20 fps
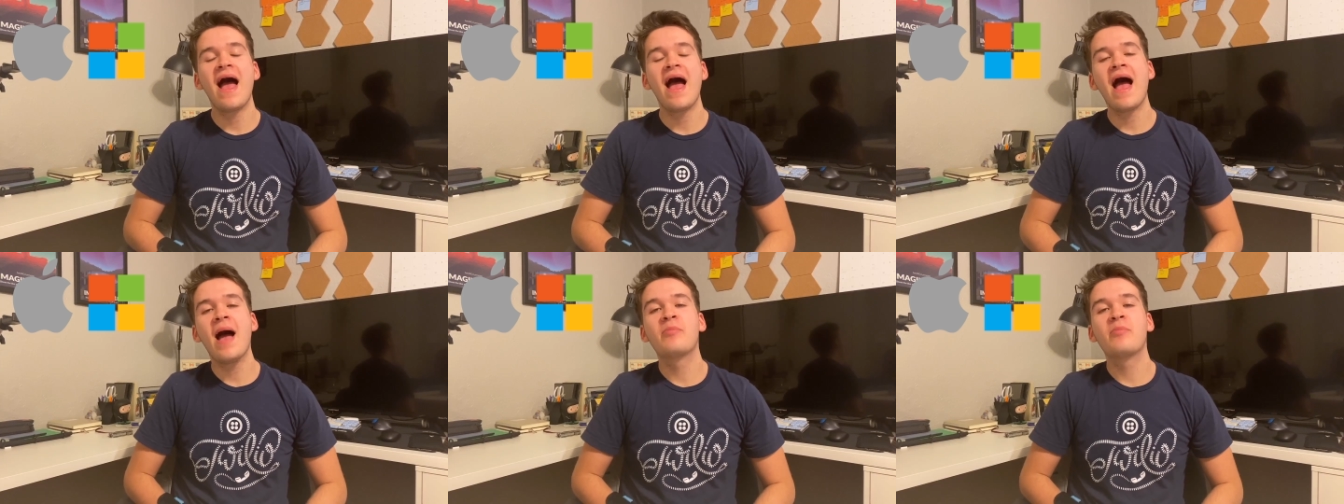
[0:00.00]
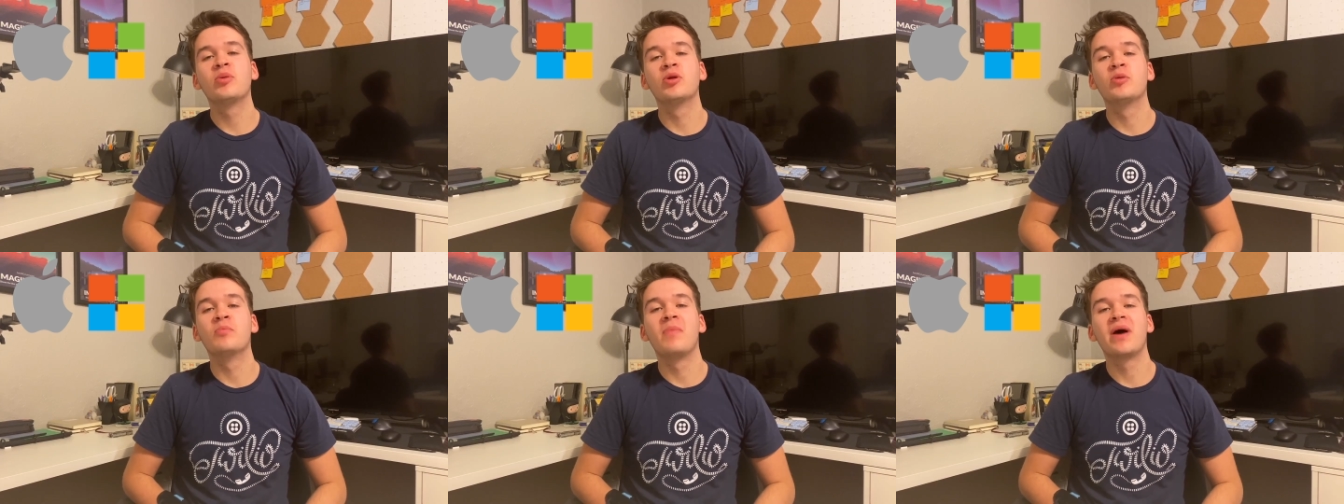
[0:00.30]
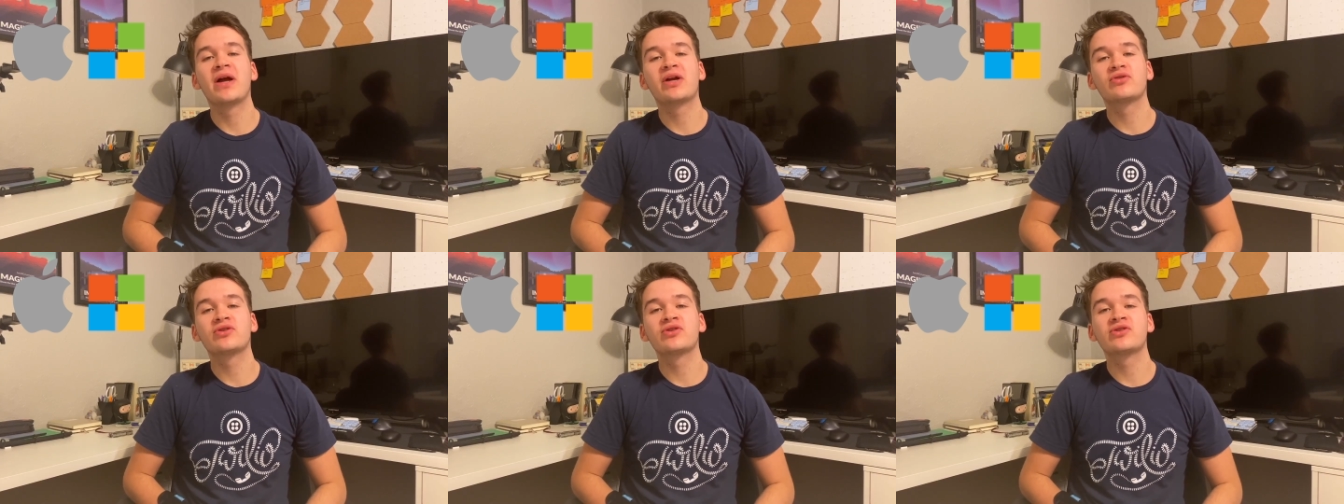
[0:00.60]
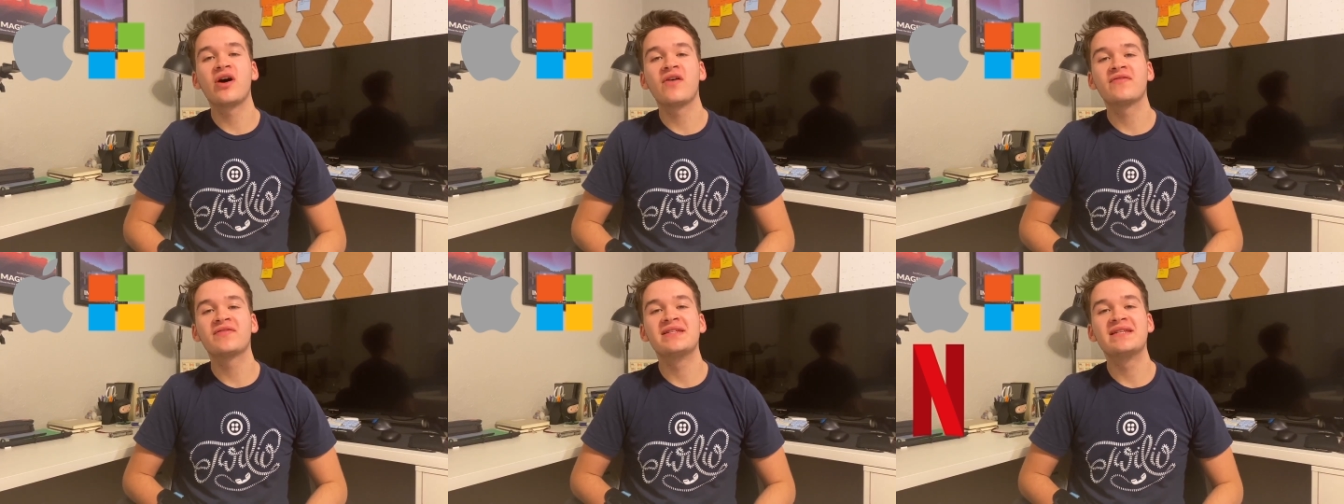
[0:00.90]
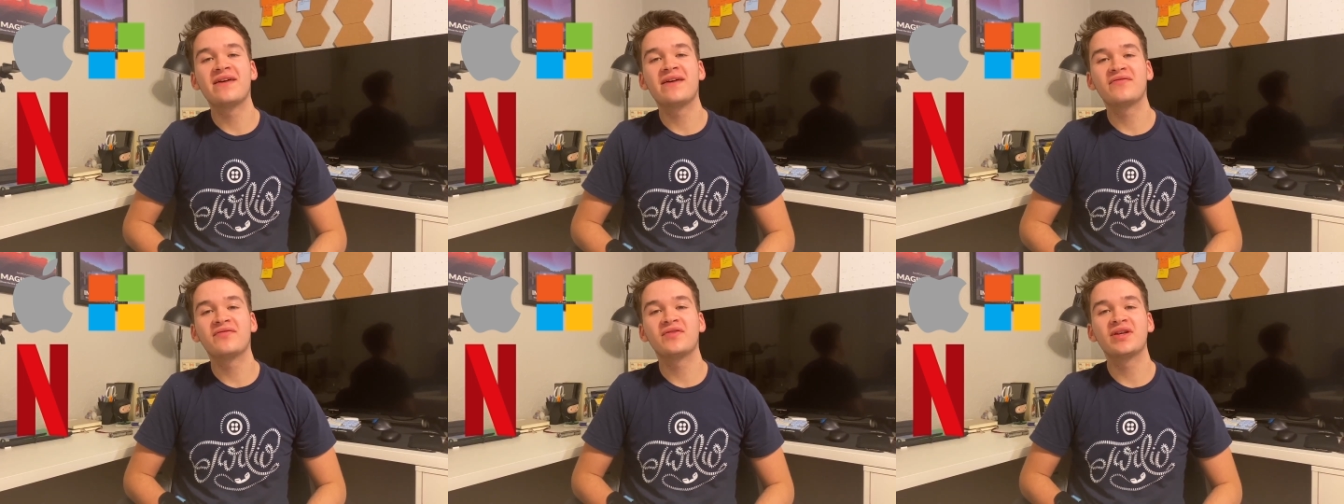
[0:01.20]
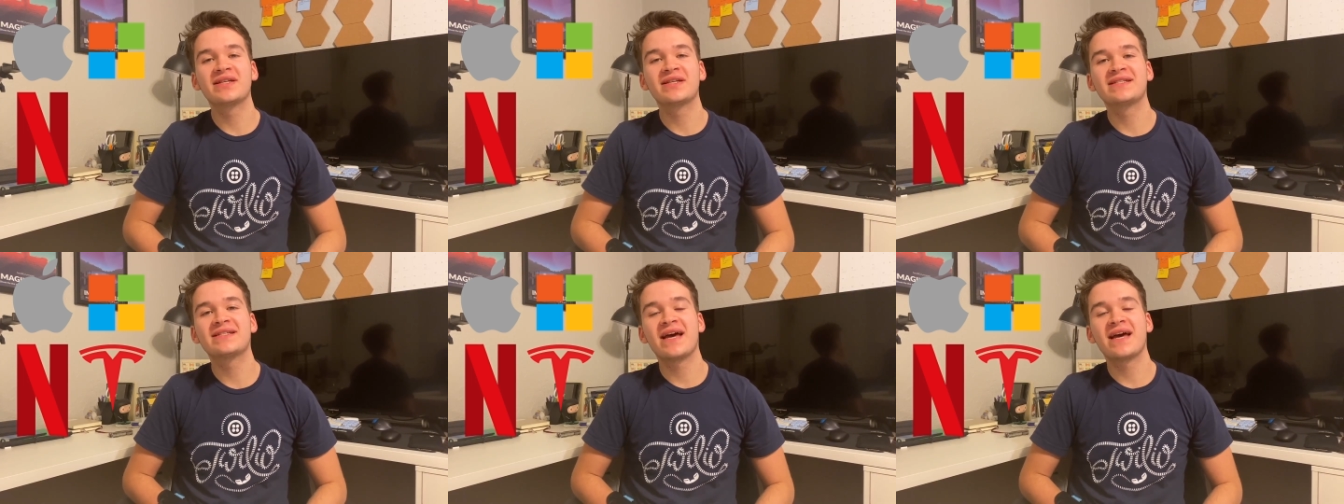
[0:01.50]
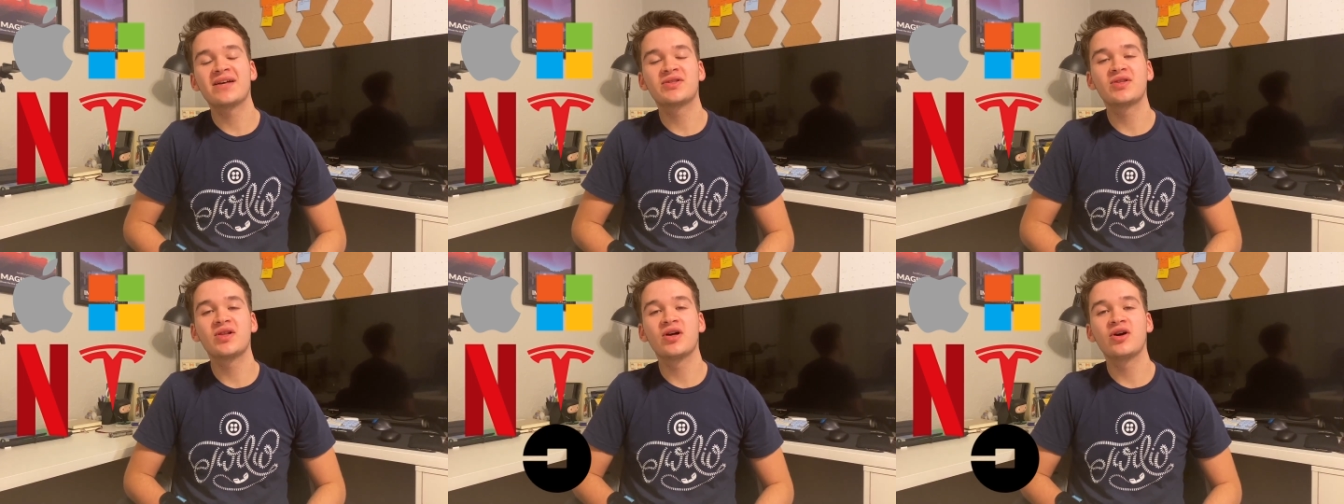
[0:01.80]
Apple, Microsoft, Netflix,
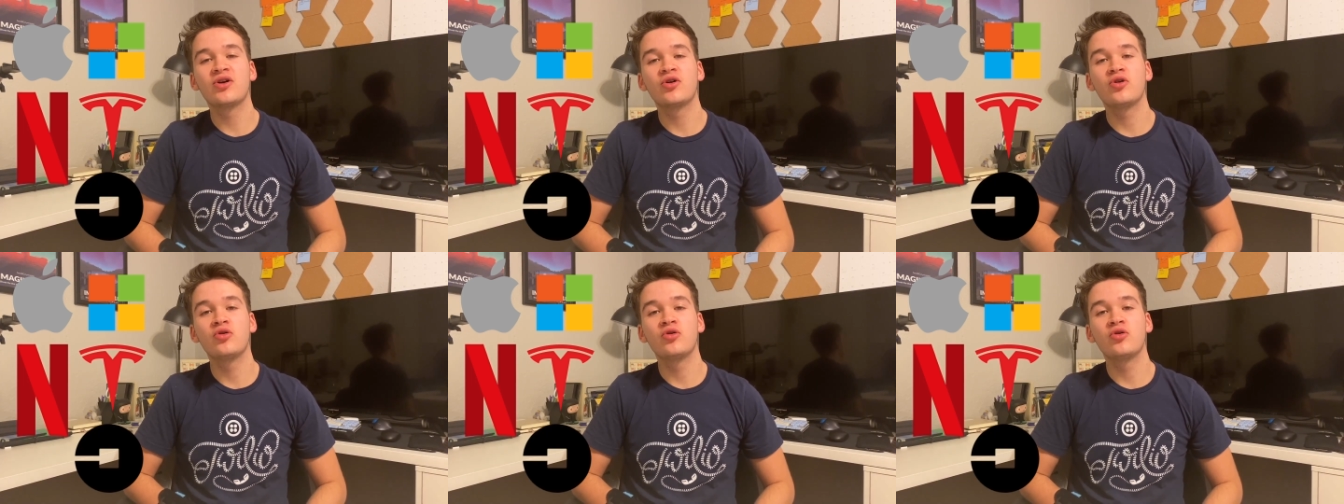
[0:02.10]
Tesla,